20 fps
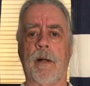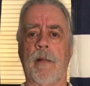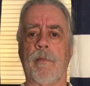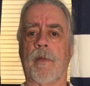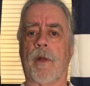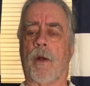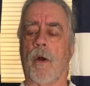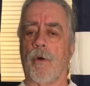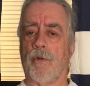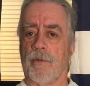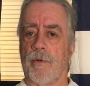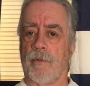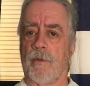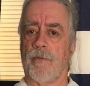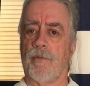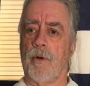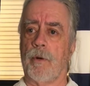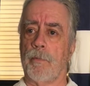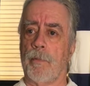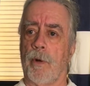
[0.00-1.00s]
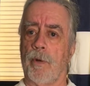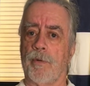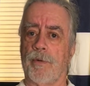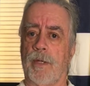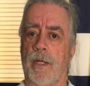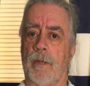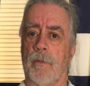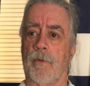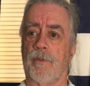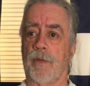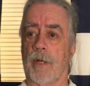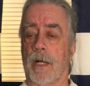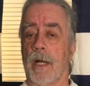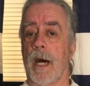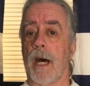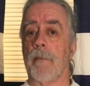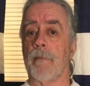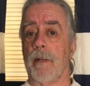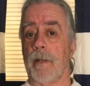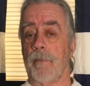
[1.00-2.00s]
the coach of the football team was a
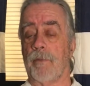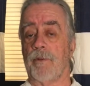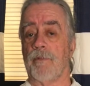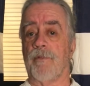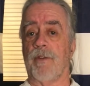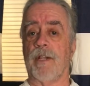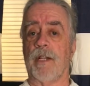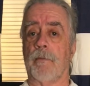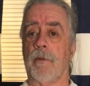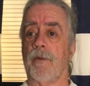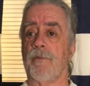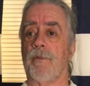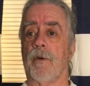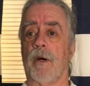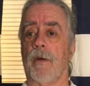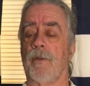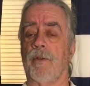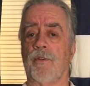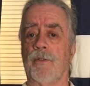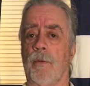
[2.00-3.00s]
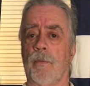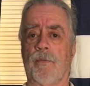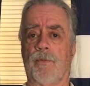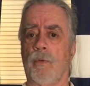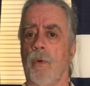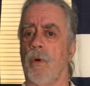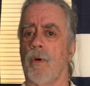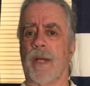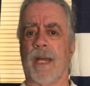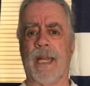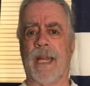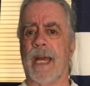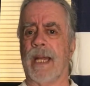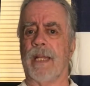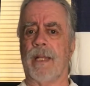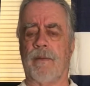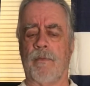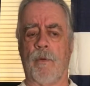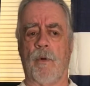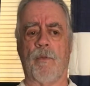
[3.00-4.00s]
cop and he was a friend of my father, so it was all
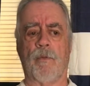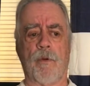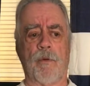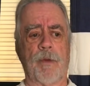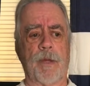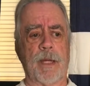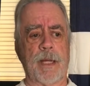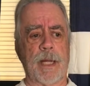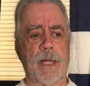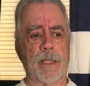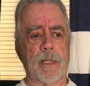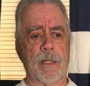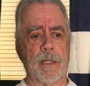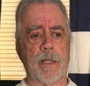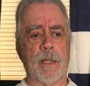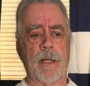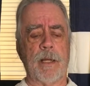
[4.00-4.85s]
connected, all very connected.